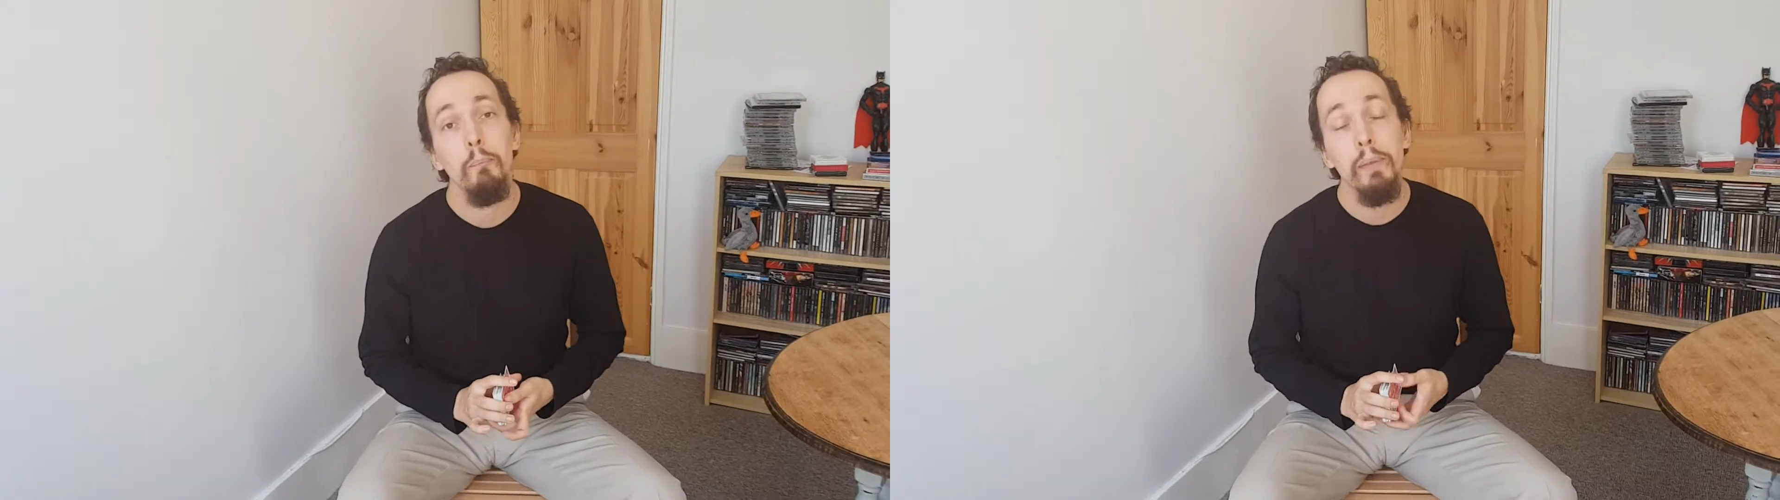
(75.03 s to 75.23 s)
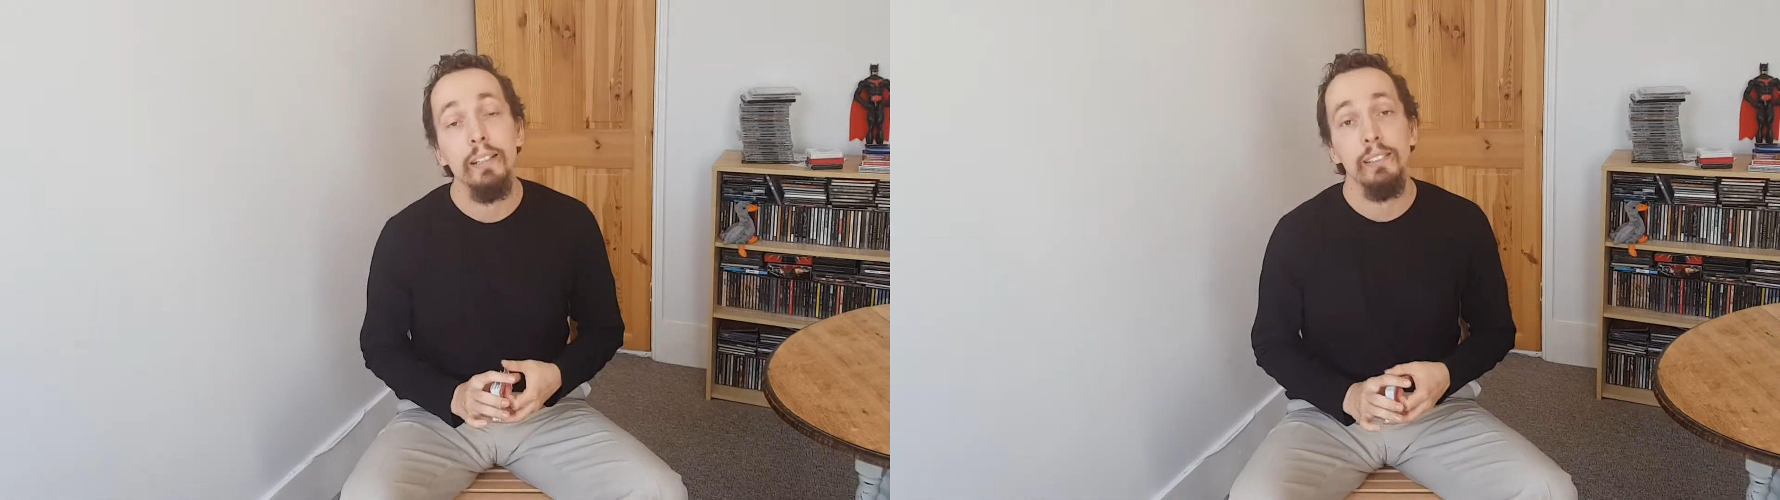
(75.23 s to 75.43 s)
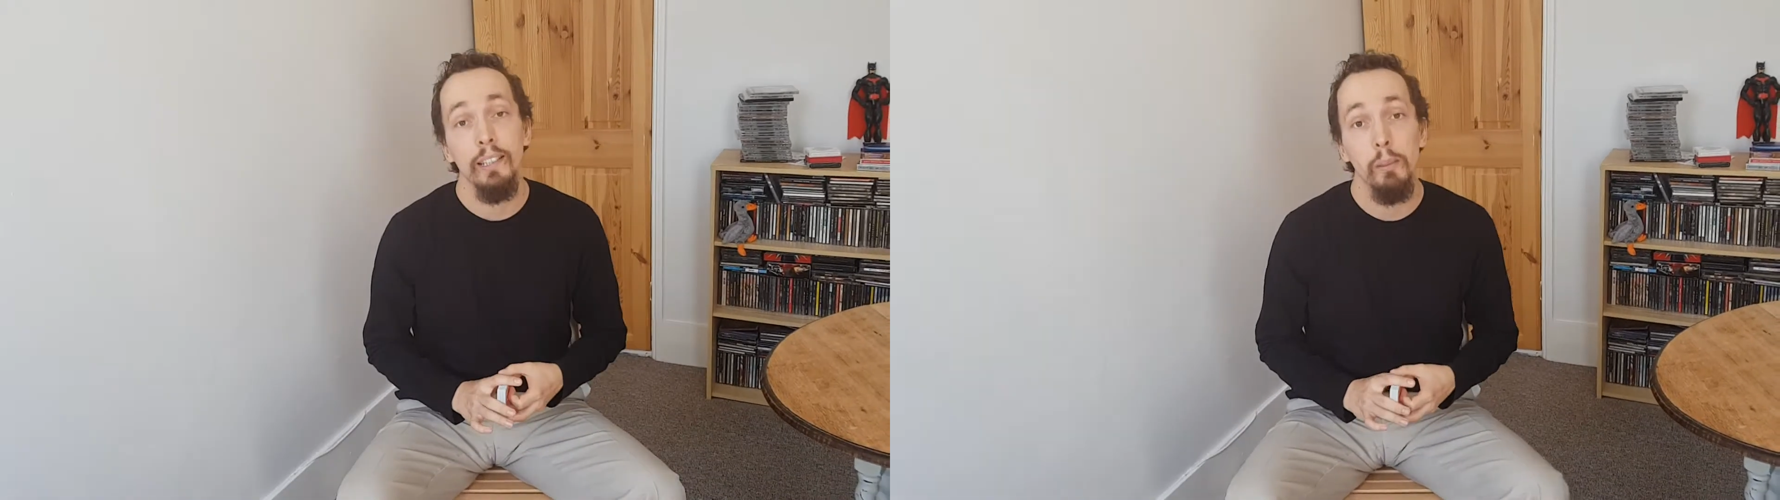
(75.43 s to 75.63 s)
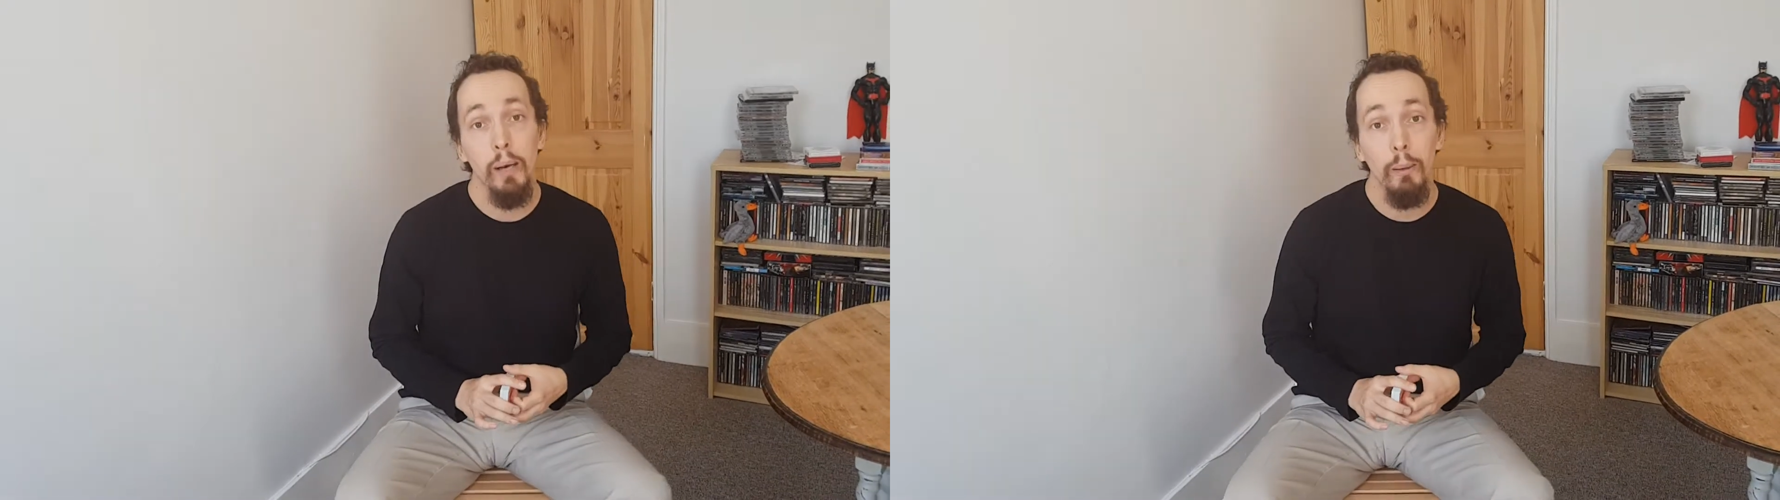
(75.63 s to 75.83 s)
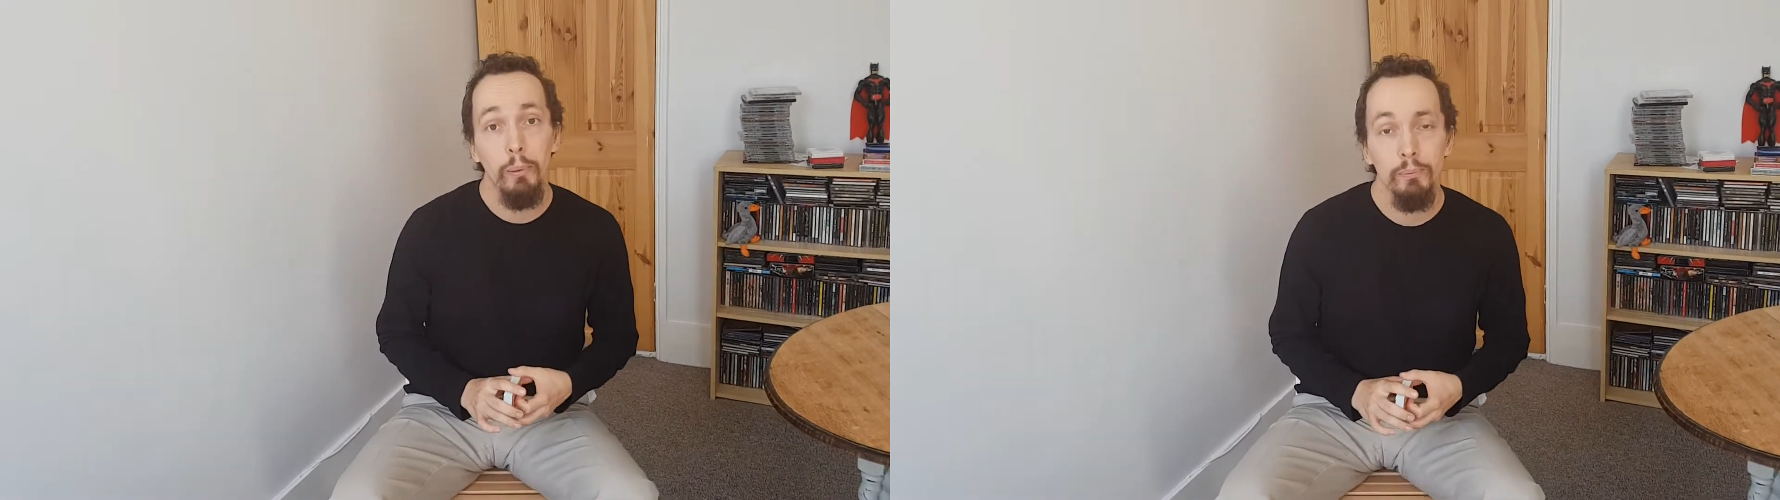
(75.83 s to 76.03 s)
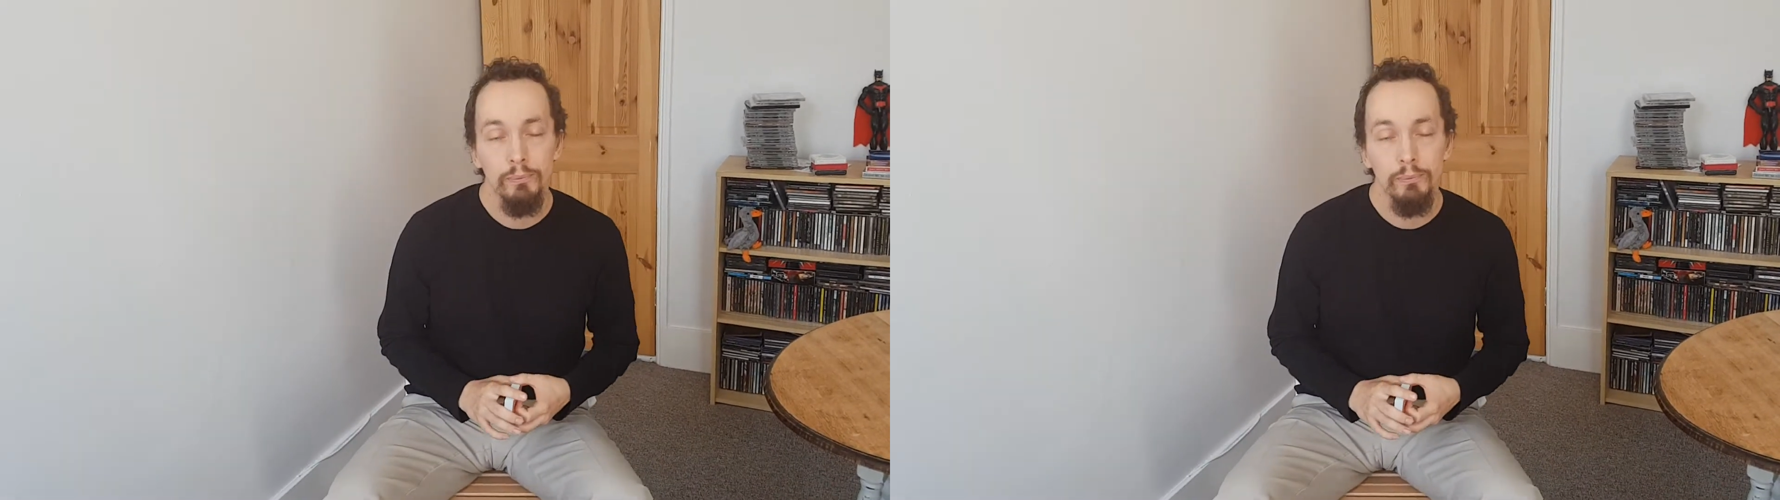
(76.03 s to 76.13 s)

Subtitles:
mixing them up.